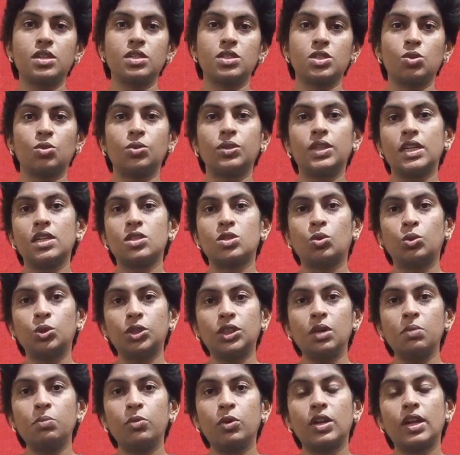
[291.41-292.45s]
so that
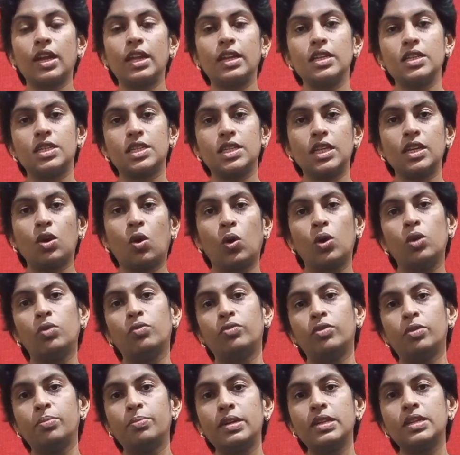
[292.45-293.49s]
social morality on
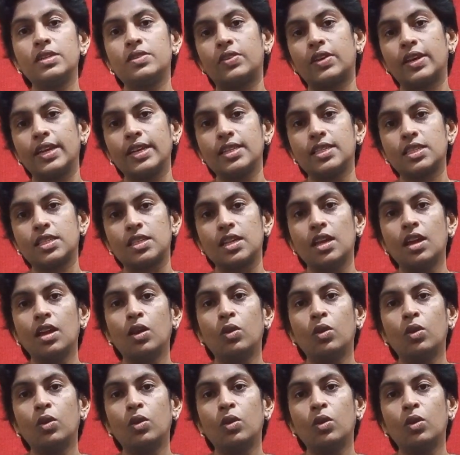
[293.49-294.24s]
women's rights